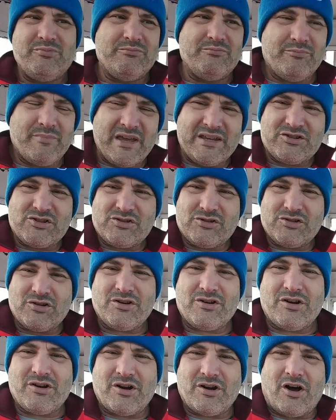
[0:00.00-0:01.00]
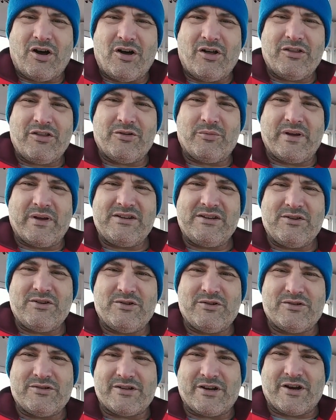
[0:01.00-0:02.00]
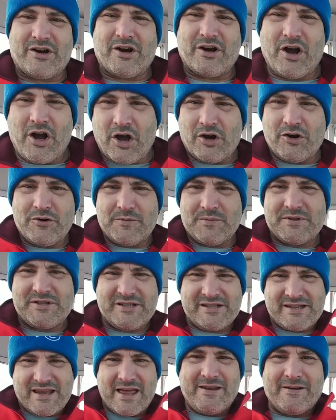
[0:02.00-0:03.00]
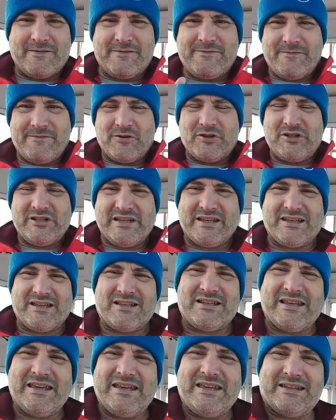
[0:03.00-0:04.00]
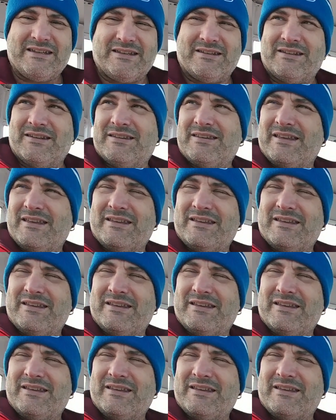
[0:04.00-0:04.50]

make sure all the windows are 100% fully clean.